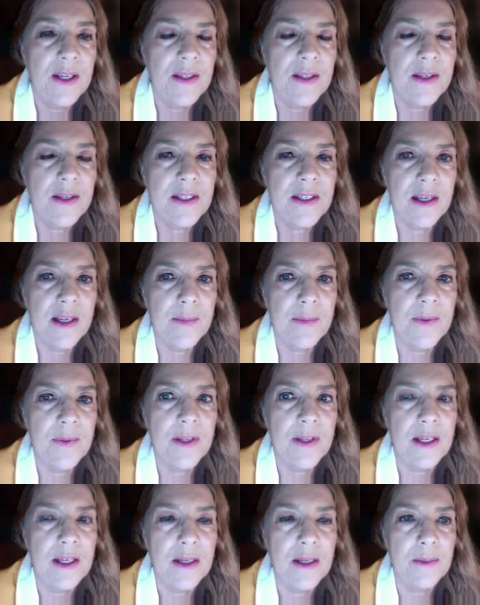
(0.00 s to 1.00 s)
The
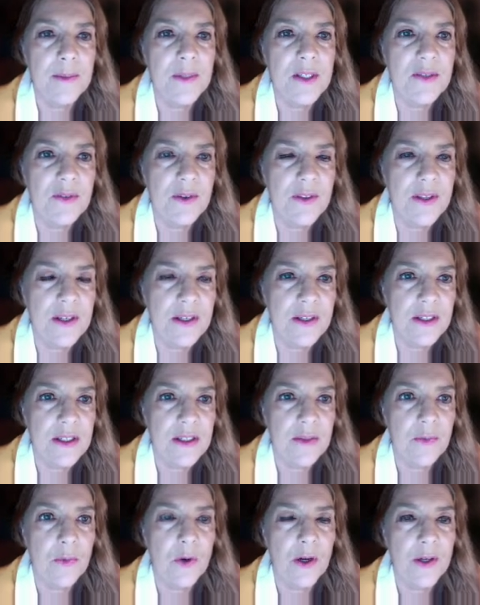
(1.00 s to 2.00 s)
sub-themes for
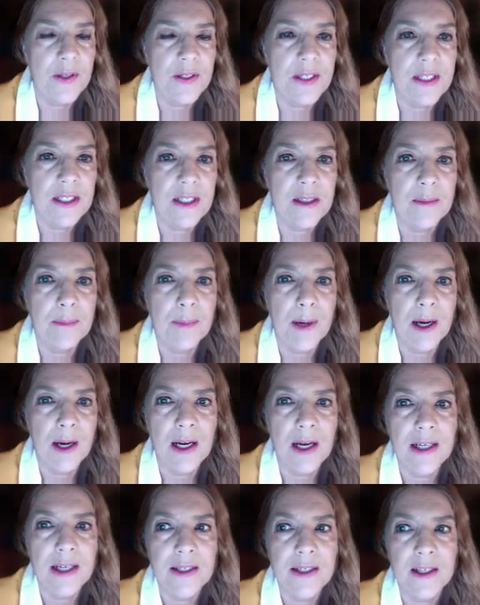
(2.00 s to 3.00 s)
this was
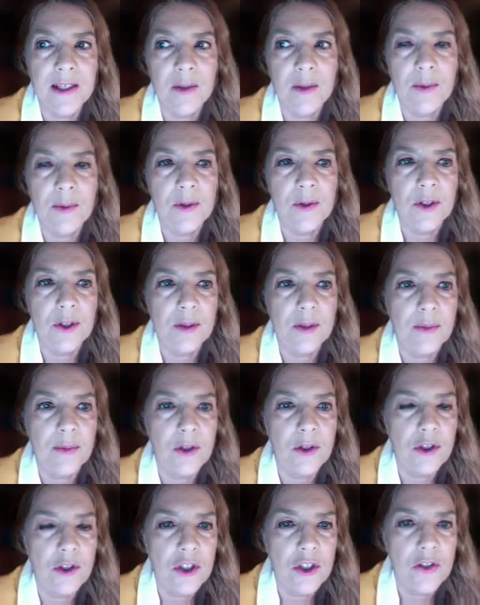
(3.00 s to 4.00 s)
combined therapeutic
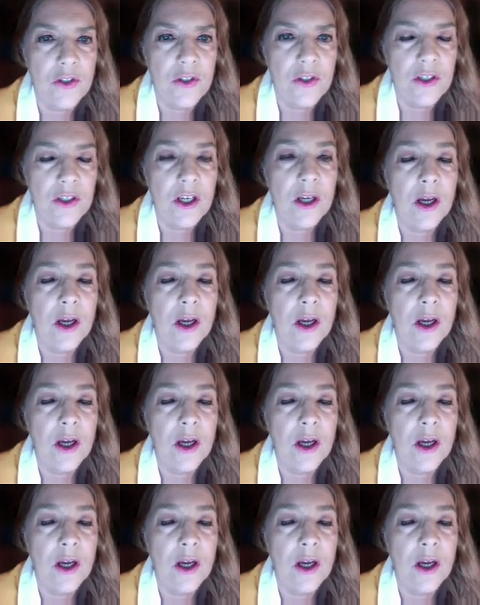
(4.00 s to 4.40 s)
approaches